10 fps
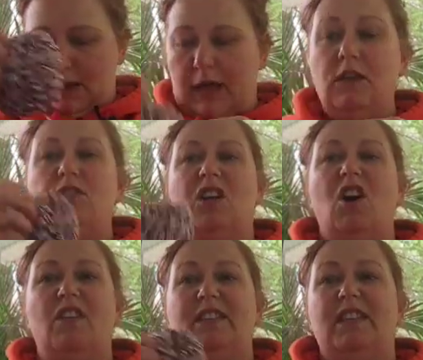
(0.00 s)
I used to
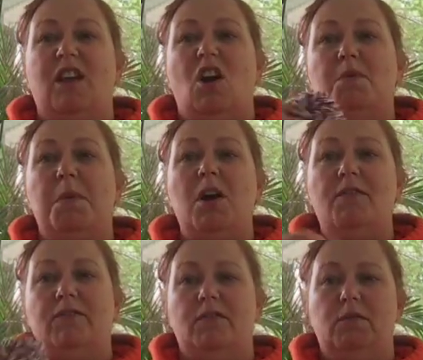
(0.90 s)
call this a yarn
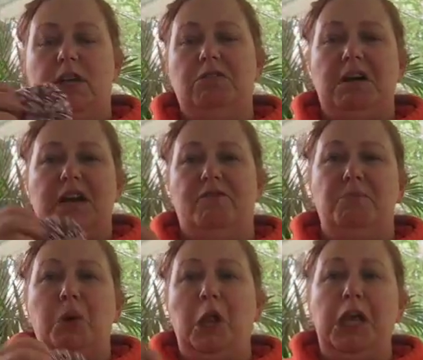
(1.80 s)
barf when you kind
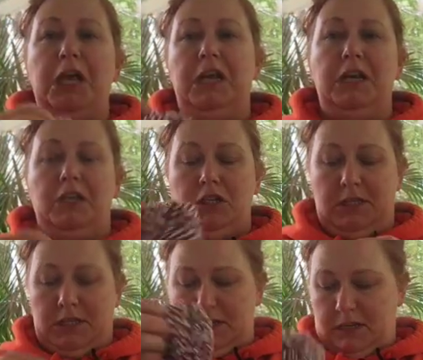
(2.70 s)
of pull it and it
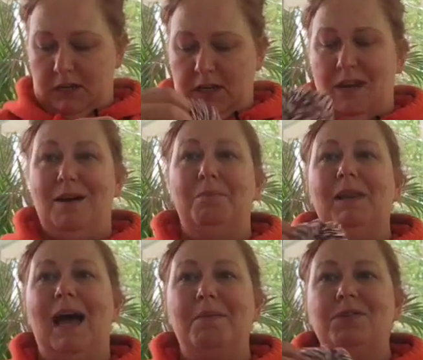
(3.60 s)
just, a
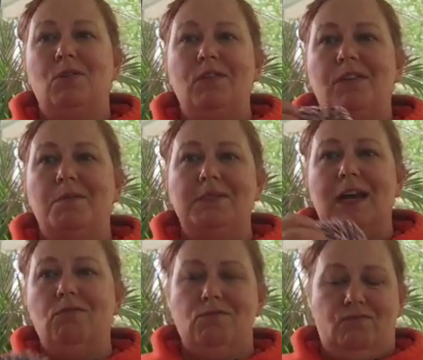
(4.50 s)
blob sort of comes
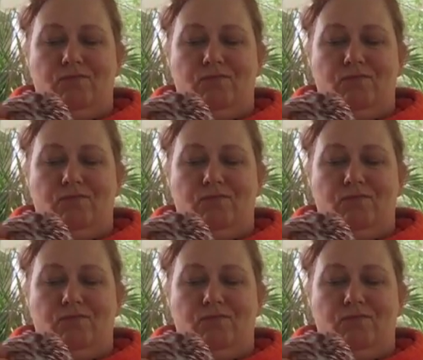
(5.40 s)
out.